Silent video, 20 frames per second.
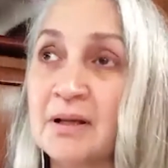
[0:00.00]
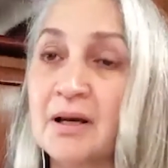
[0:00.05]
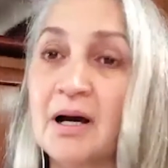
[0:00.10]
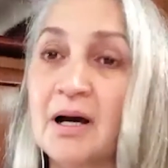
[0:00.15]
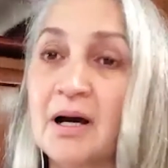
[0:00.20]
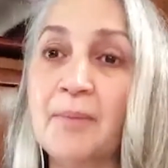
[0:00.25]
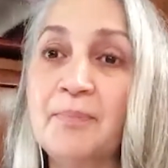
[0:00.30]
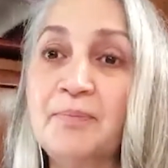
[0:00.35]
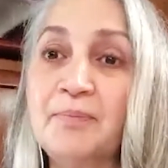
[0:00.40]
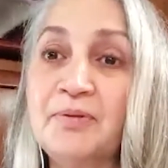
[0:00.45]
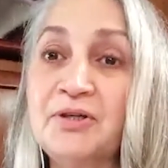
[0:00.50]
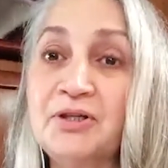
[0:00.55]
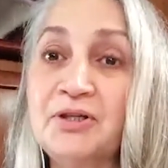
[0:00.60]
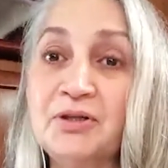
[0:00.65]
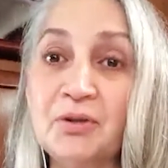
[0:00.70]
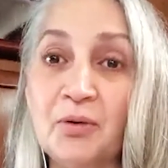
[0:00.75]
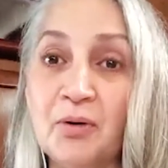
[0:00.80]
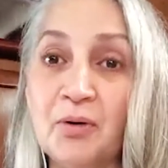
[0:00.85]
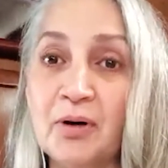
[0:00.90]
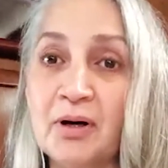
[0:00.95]
A
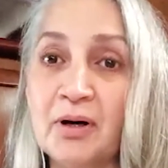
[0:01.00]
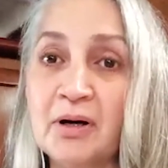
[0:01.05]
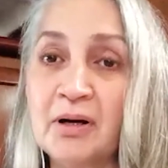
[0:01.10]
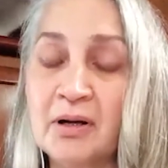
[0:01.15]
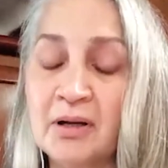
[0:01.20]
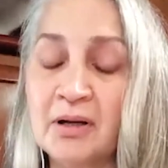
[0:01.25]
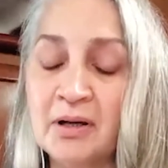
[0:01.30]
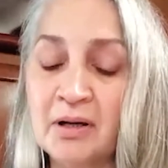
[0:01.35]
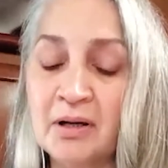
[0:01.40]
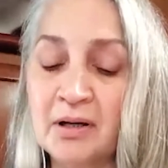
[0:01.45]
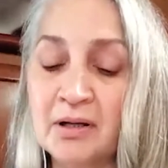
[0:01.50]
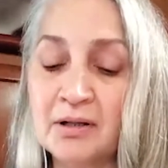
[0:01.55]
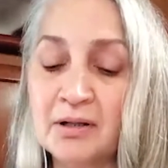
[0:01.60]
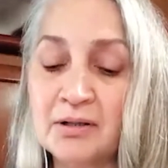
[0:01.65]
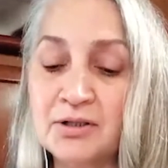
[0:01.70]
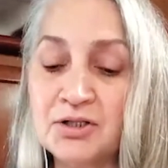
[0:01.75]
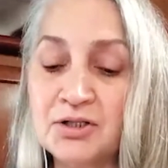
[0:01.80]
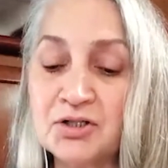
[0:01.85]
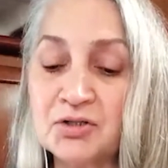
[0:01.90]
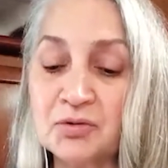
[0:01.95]
pure,
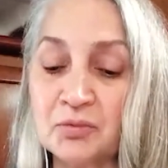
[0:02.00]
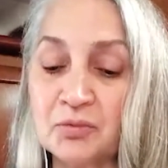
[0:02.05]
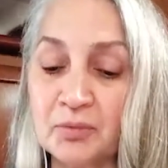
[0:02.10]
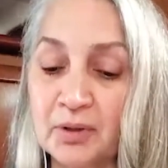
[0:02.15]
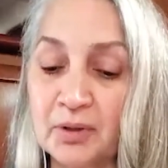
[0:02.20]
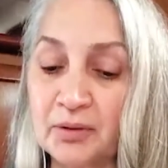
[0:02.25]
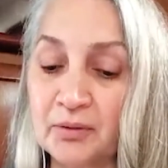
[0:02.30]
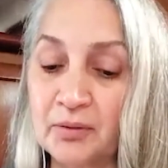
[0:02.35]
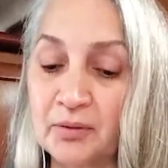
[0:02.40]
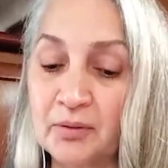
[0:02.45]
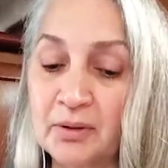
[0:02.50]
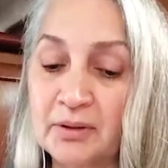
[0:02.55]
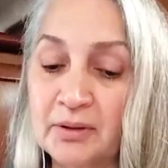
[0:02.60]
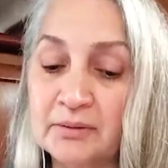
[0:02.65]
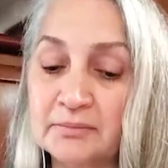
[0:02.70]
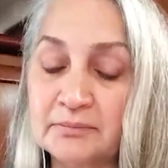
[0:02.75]
true